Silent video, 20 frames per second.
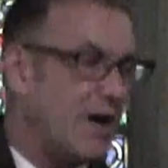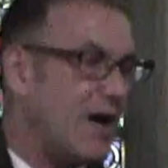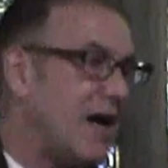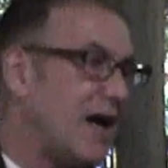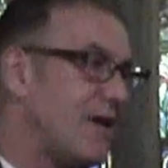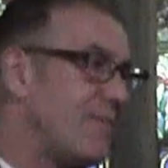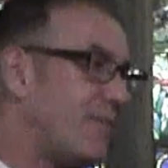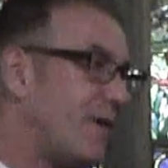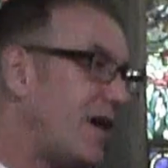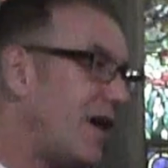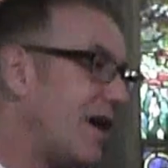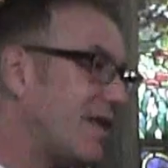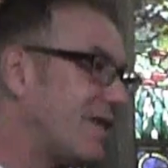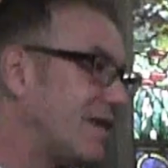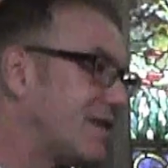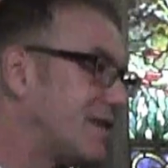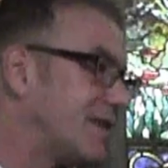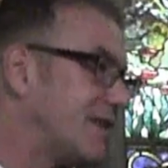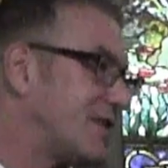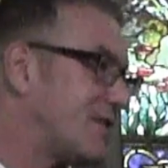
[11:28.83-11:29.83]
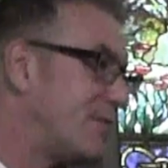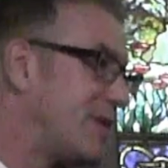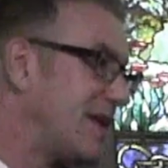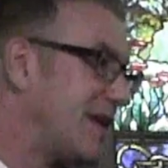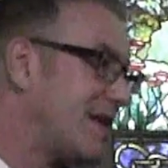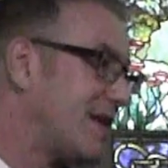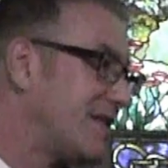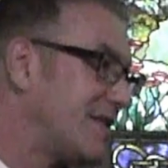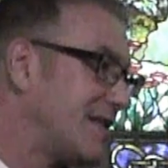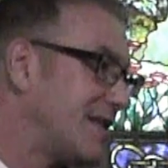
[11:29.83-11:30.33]
to a hypothesis
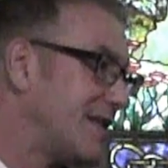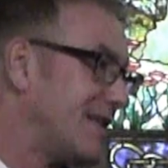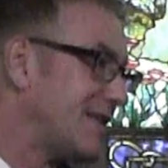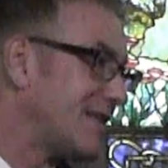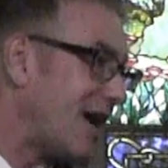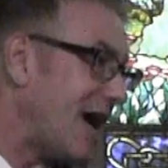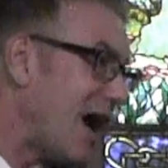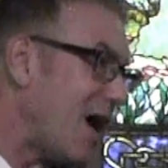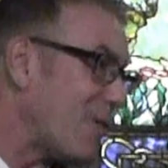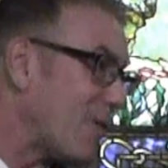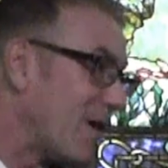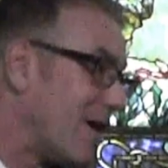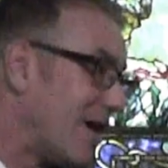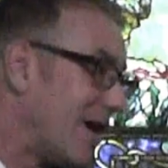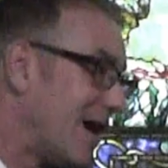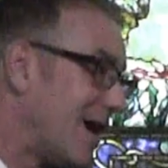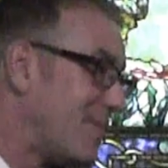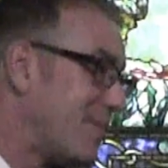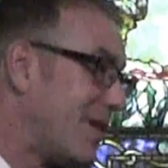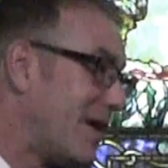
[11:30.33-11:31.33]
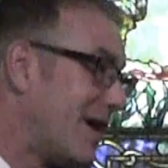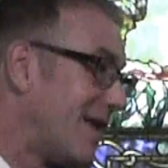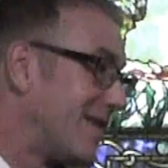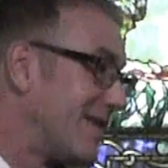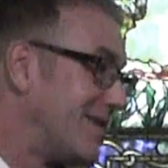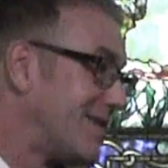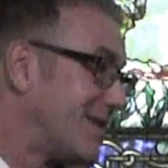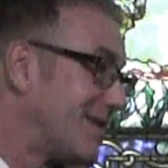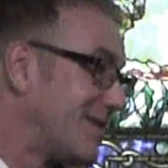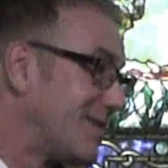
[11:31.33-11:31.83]
because it is our
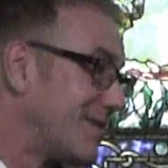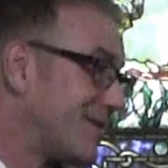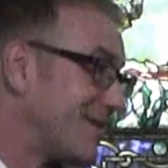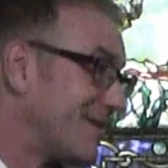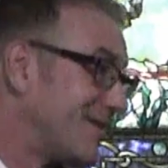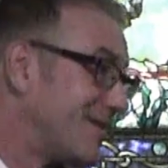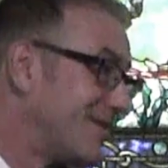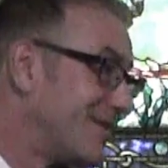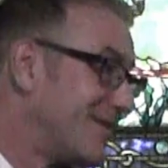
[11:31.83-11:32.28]
hypothesis.